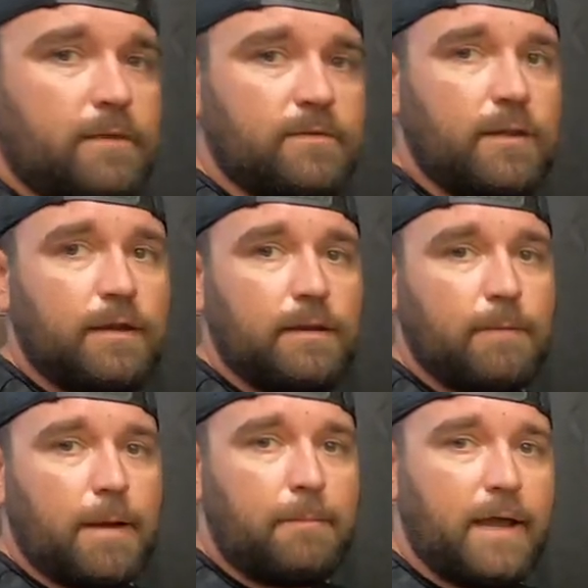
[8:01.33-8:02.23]
seeing in
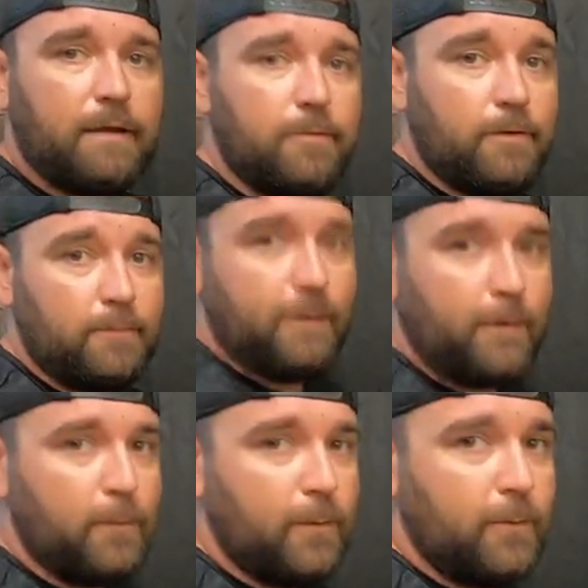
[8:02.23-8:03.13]
my back room
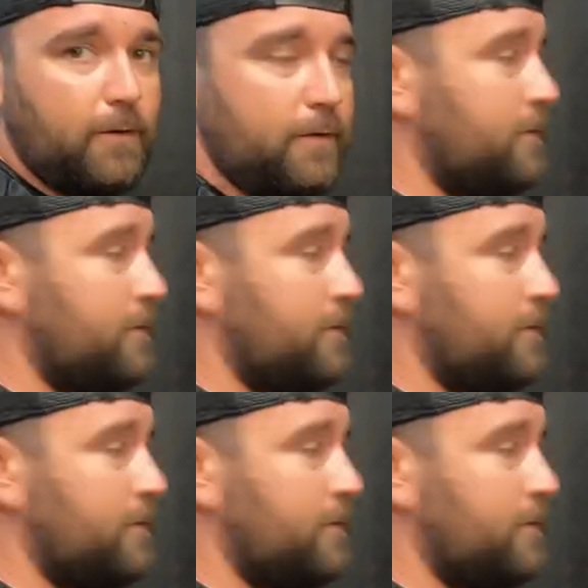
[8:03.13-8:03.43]
no more.